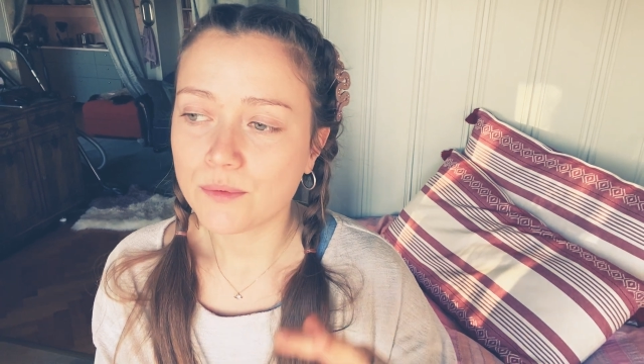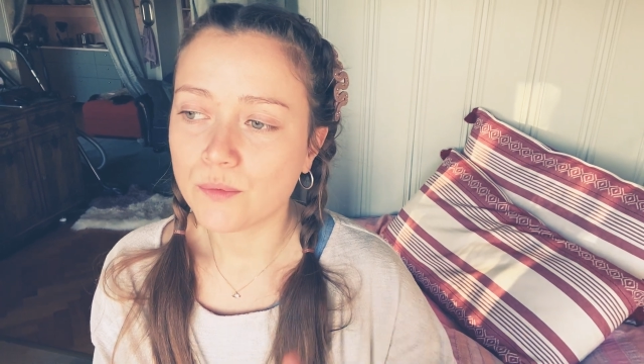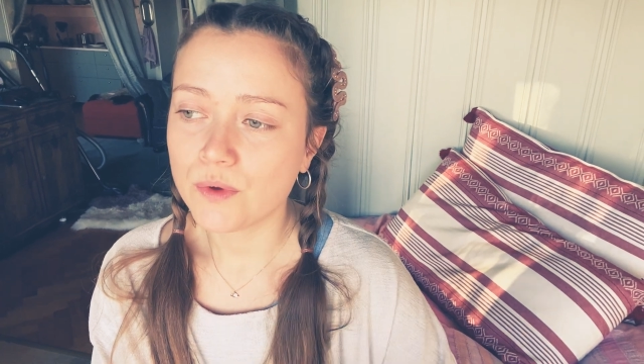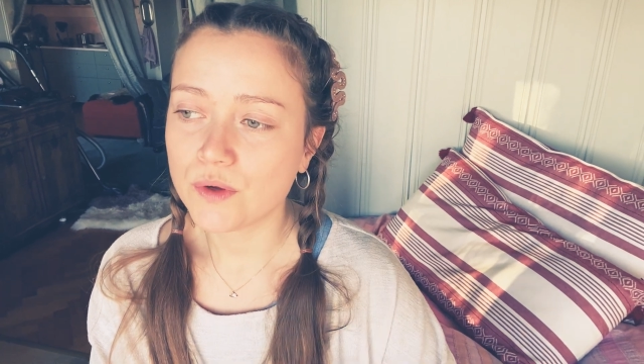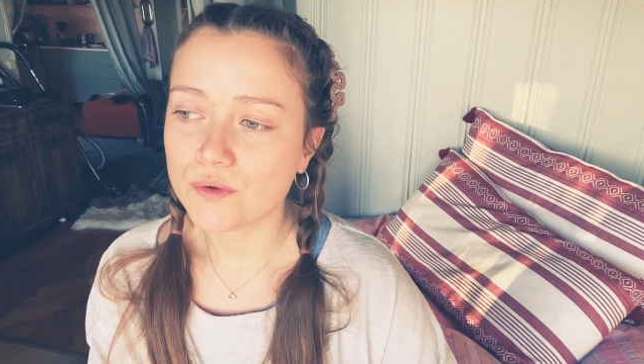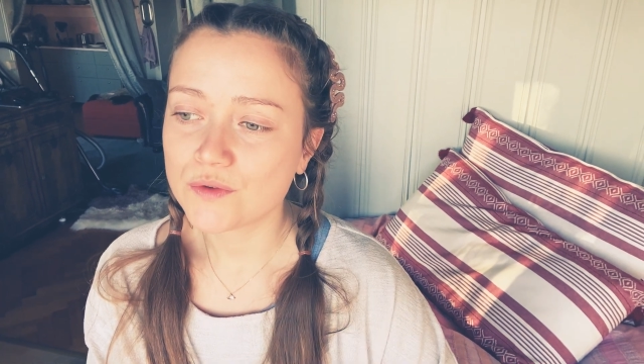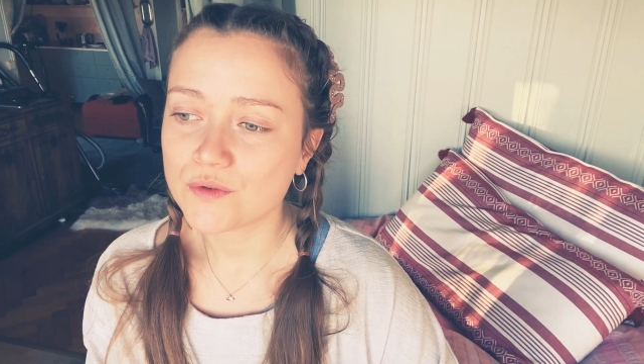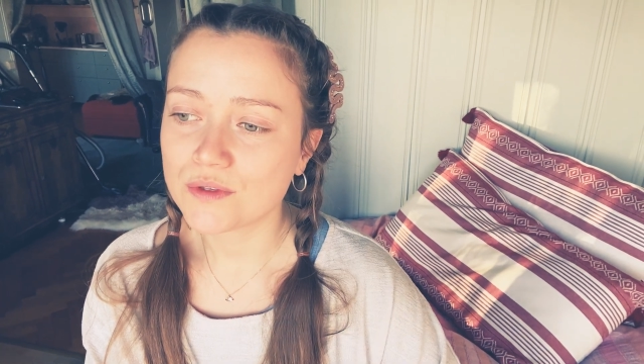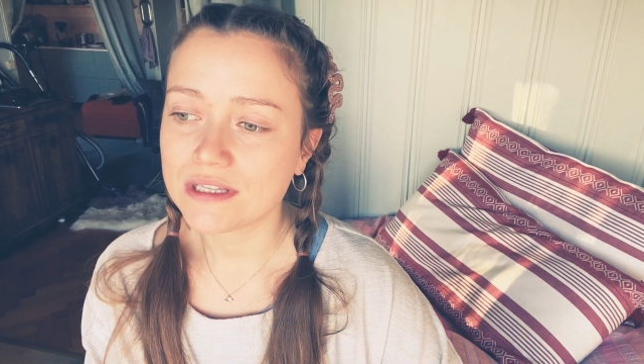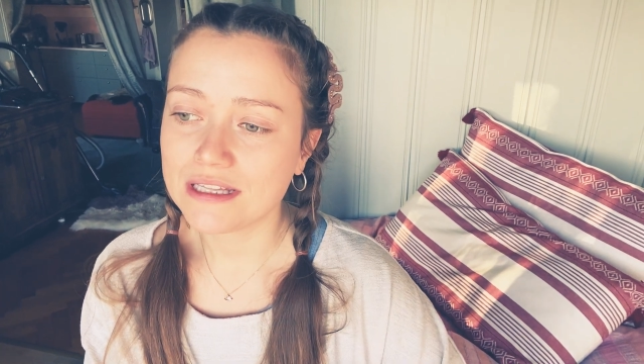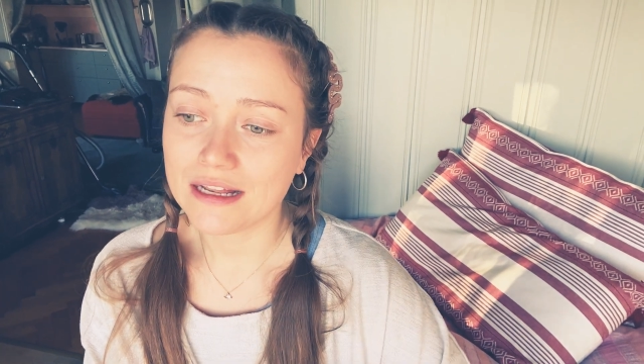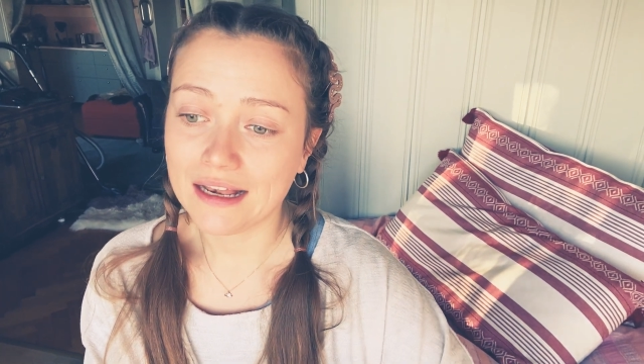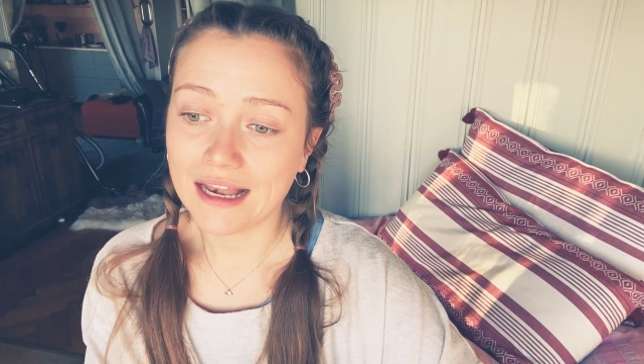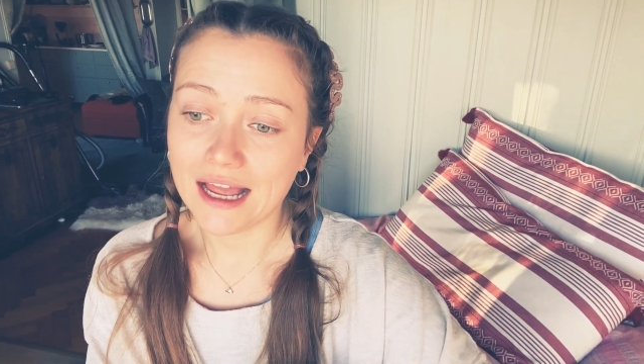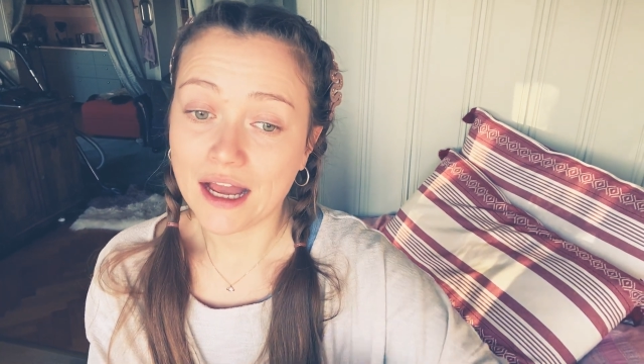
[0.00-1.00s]
we also then
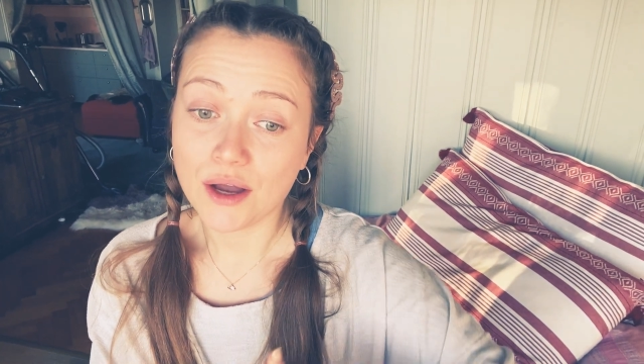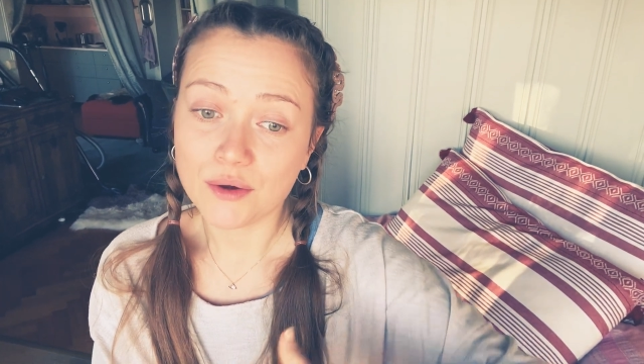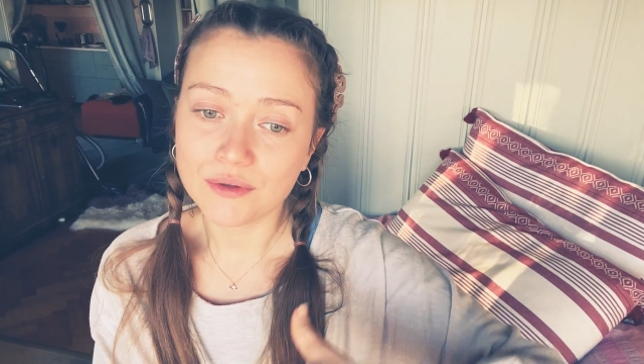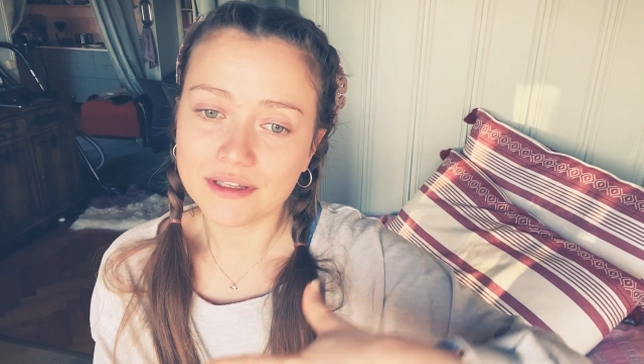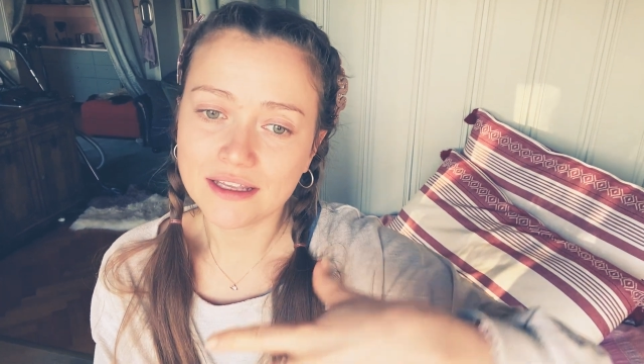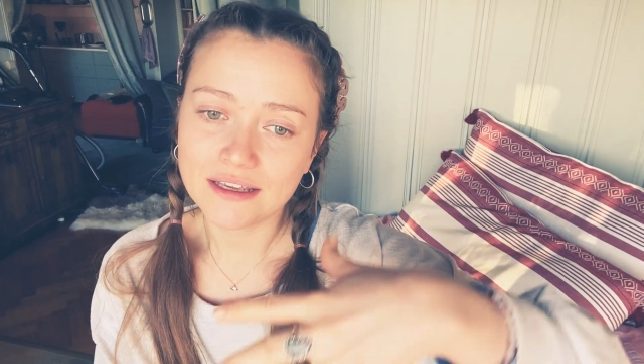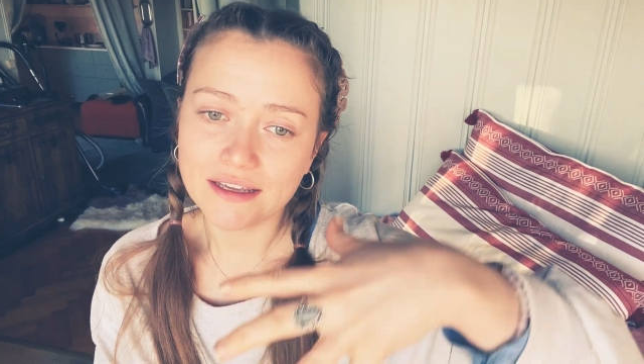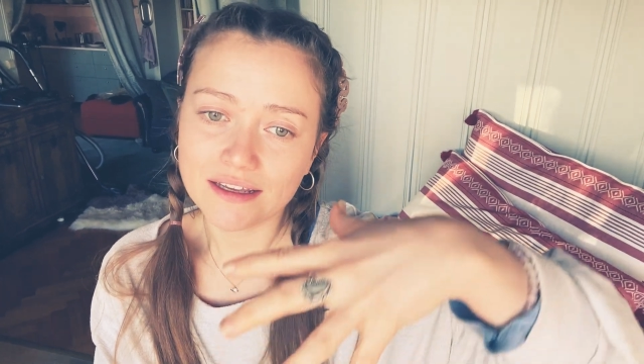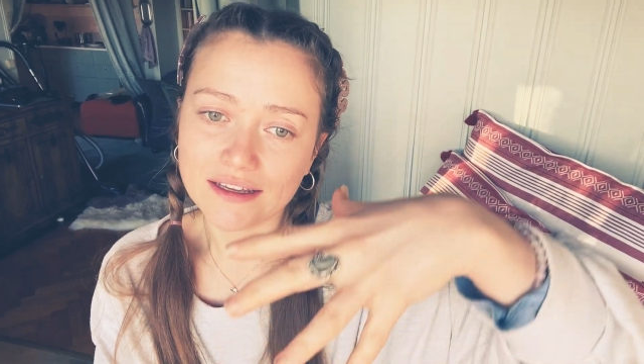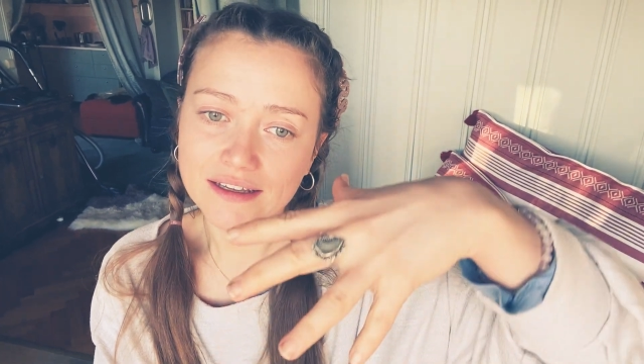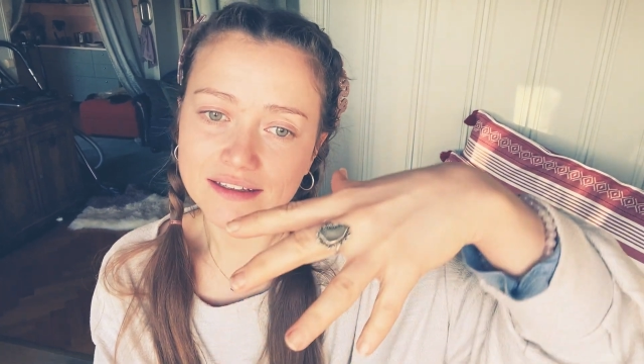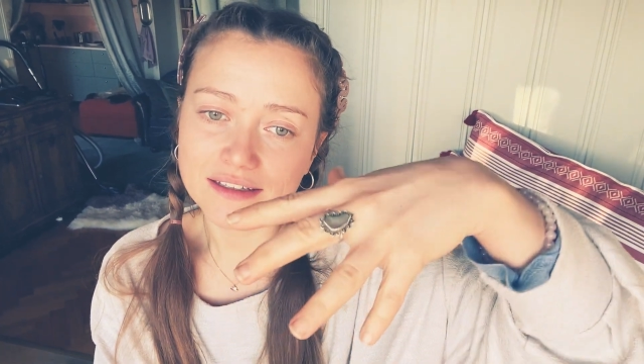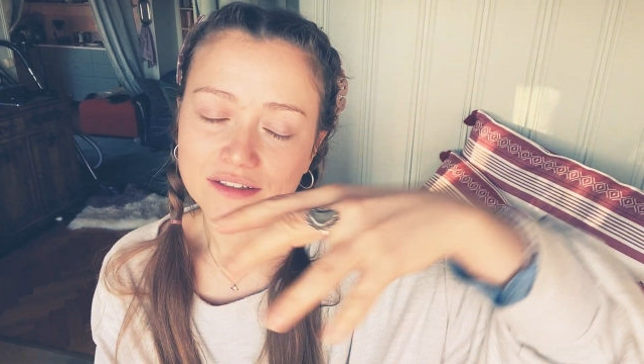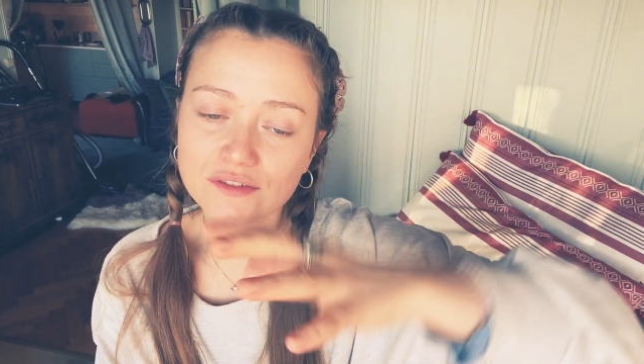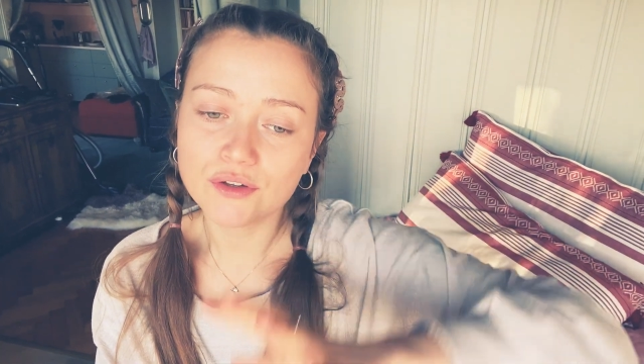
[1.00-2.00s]
allow
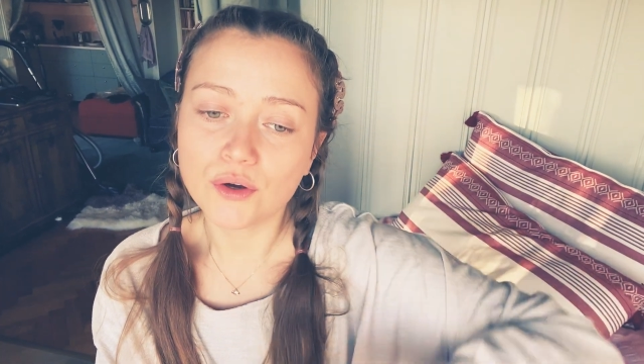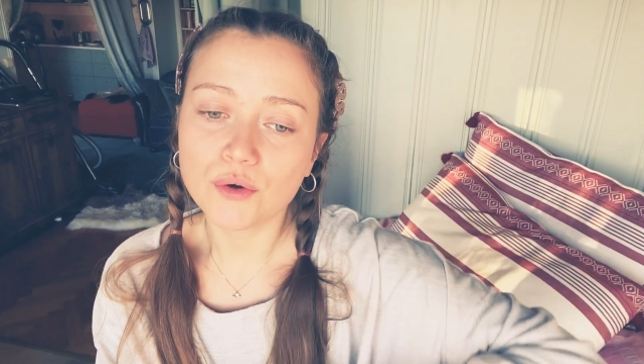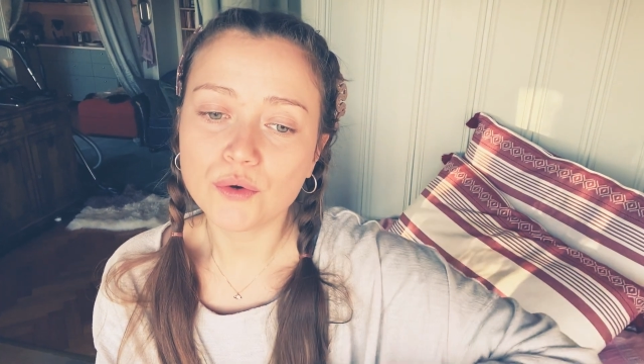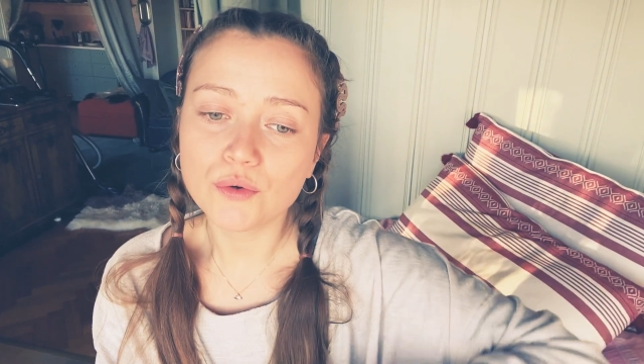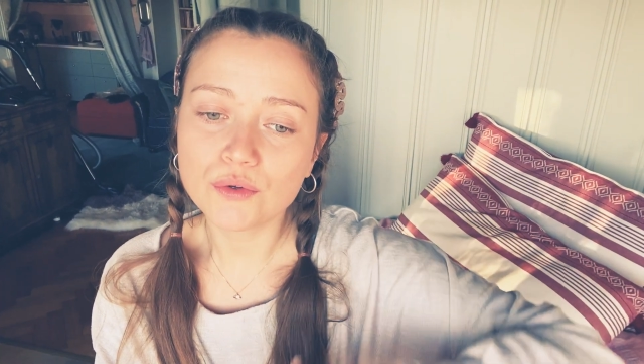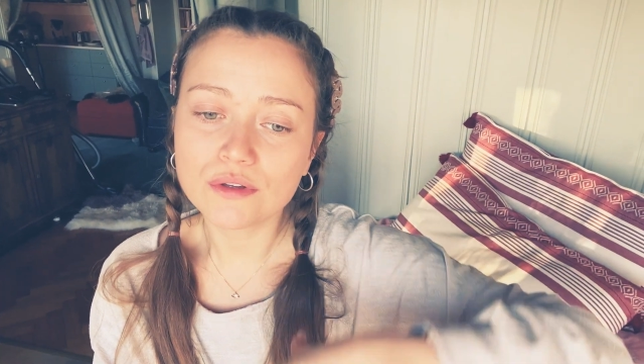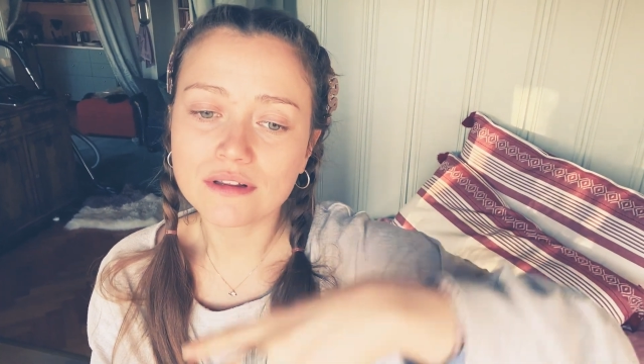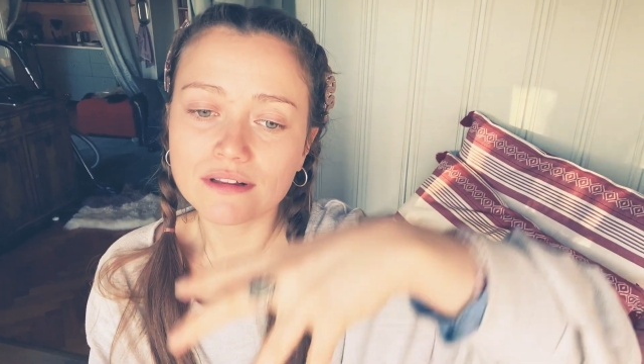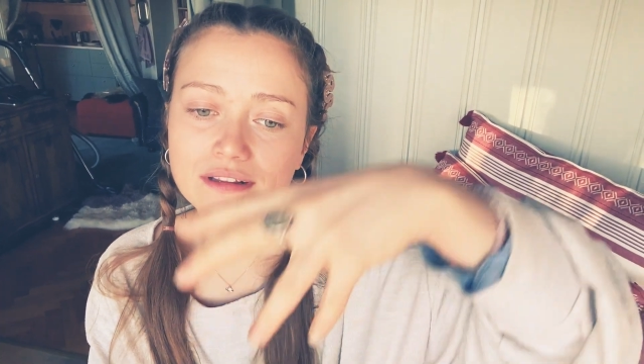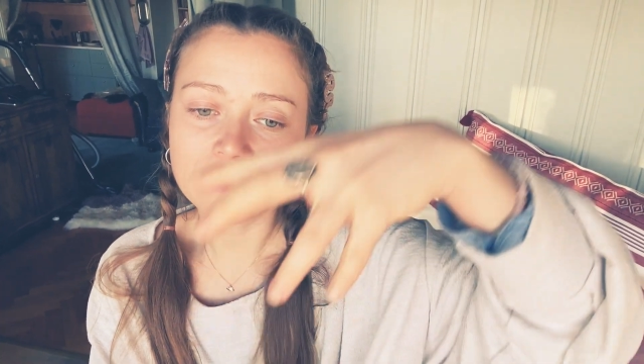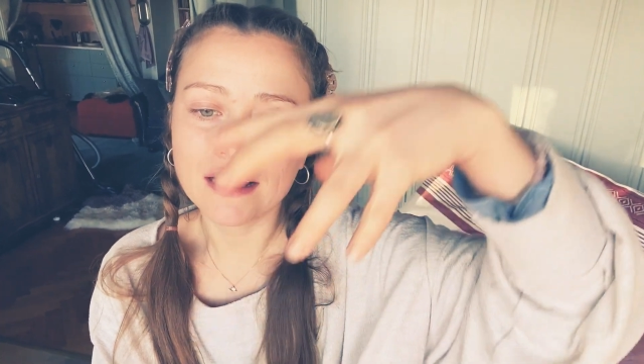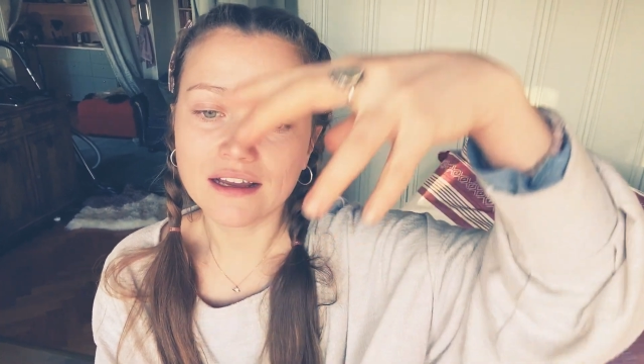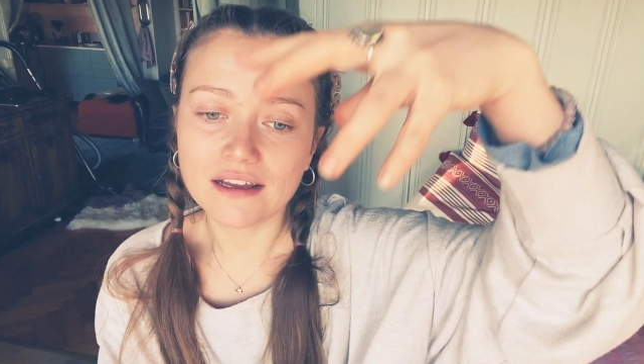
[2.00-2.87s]
the total